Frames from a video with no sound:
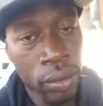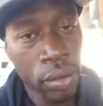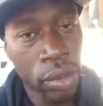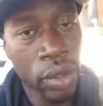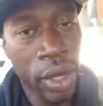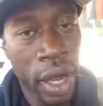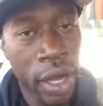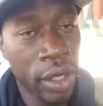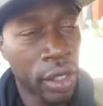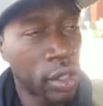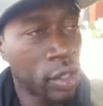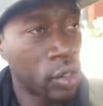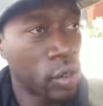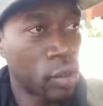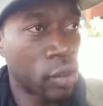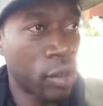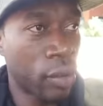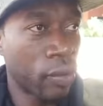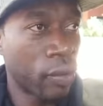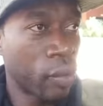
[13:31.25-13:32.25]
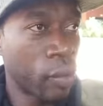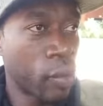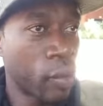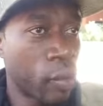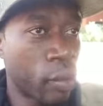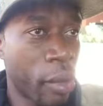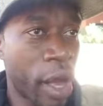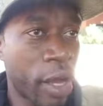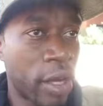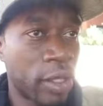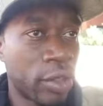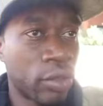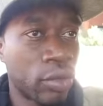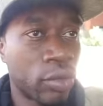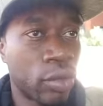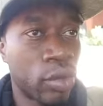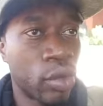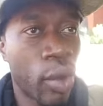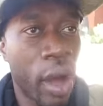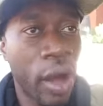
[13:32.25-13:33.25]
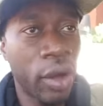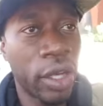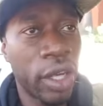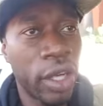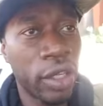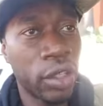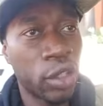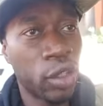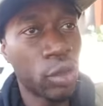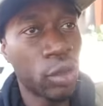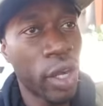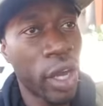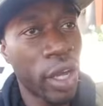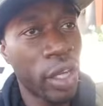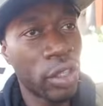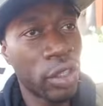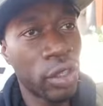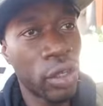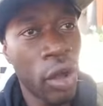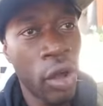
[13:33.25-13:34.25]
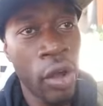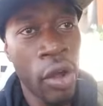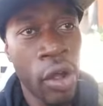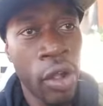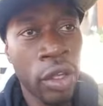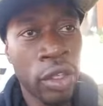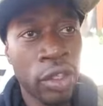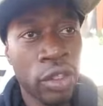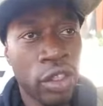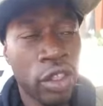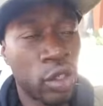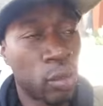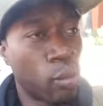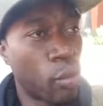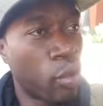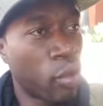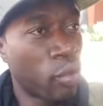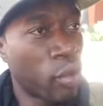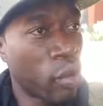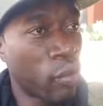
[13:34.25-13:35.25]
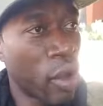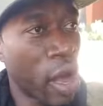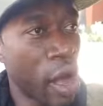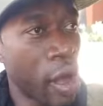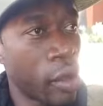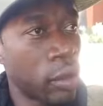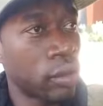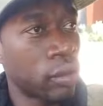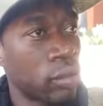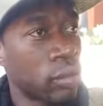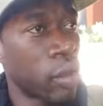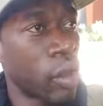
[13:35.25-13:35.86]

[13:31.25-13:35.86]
you gotta get you some food, man. You out here 2 days just moving around."